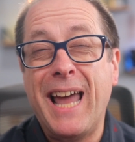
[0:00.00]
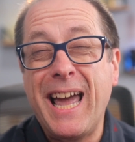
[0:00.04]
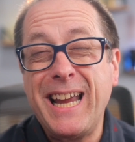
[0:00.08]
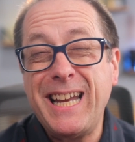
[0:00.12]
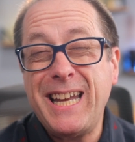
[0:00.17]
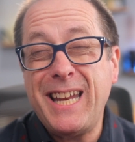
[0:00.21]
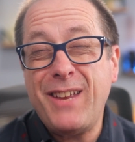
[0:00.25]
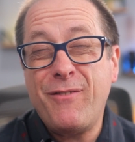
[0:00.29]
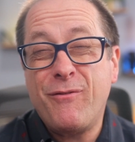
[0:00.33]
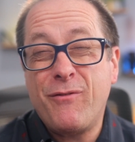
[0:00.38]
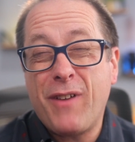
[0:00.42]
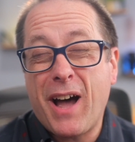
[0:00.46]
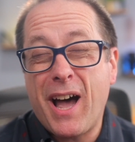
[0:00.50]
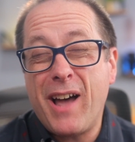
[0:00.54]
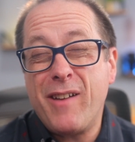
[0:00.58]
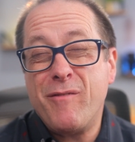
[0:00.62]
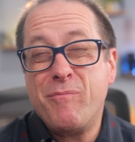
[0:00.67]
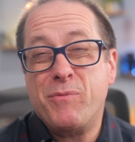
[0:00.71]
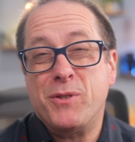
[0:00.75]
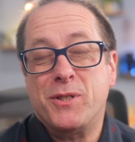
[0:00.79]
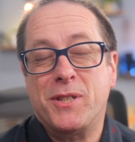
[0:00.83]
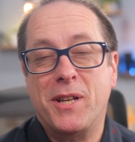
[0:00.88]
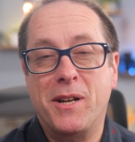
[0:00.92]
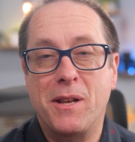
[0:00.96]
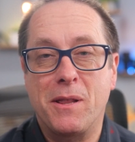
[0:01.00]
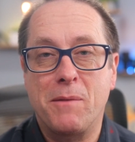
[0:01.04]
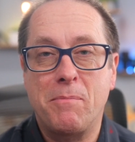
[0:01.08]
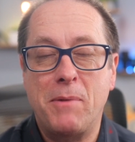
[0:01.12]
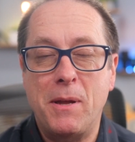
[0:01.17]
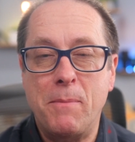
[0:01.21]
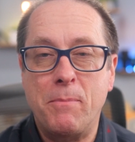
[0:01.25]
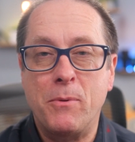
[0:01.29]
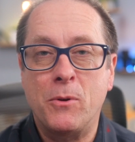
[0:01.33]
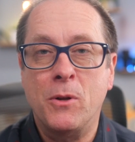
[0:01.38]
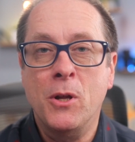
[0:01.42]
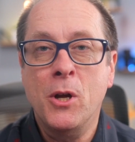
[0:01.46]
95% of the
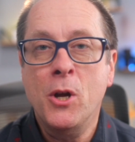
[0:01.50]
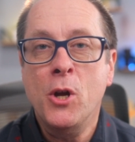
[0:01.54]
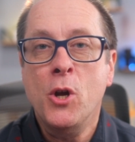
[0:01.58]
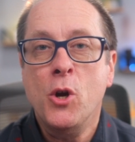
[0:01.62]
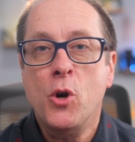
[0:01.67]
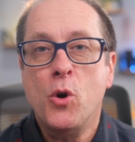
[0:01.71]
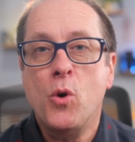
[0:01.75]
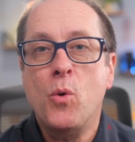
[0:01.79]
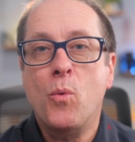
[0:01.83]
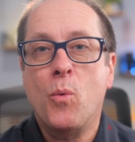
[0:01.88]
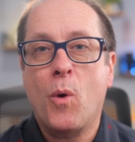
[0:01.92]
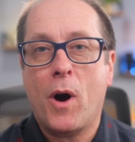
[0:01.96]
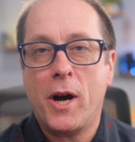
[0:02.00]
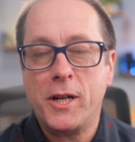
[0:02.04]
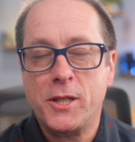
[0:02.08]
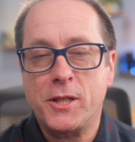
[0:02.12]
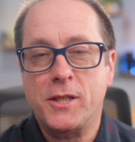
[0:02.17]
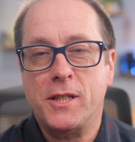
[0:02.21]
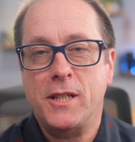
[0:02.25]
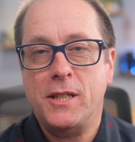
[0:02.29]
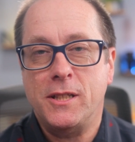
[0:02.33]
people who watch